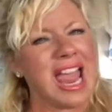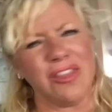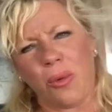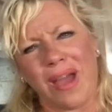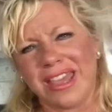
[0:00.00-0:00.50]

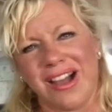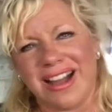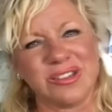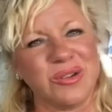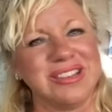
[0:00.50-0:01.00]
and the way
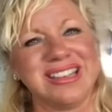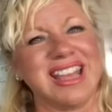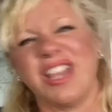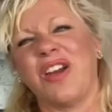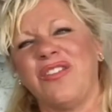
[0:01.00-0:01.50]
God's going to
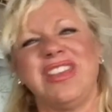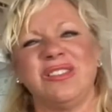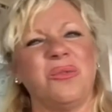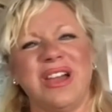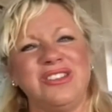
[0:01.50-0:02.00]
take care of things
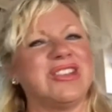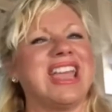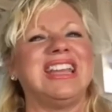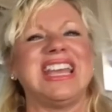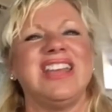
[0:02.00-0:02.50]
in ways you
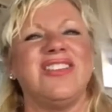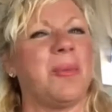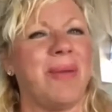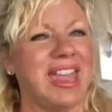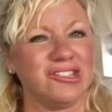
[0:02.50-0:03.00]
can't even
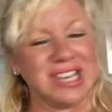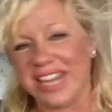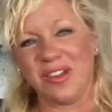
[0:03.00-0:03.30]
imagine,